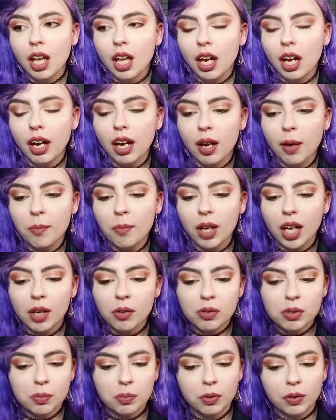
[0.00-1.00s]
I
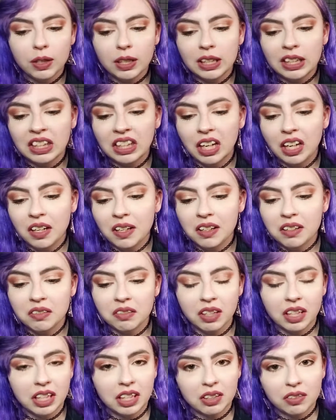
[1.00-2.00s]
was putting it on
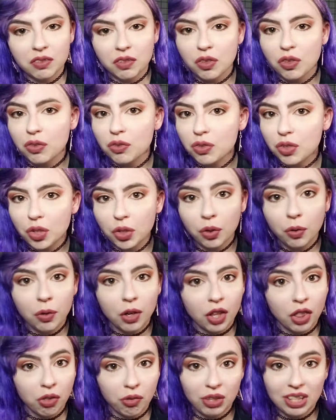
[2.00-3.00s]
like 2 or
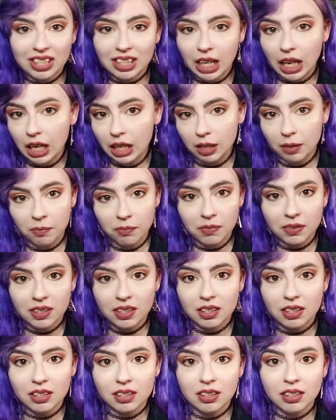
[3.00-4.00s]
3
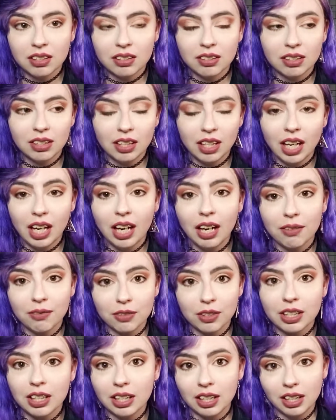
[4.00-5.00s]
times after
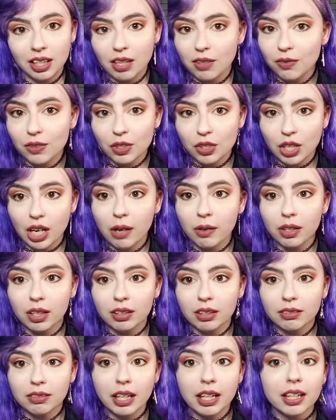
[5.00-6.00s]
getting out of the shower.
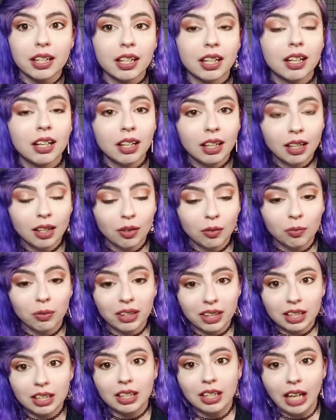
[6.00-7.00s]
Like
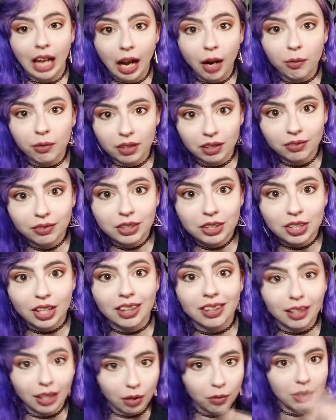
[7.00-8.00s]
within an hour of each
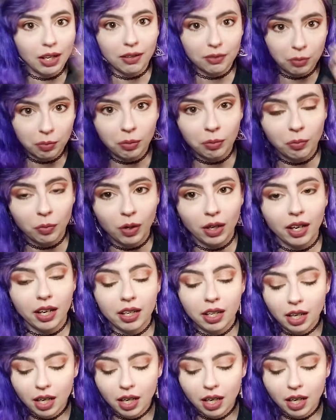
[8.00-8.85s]
other, I would have to put more on.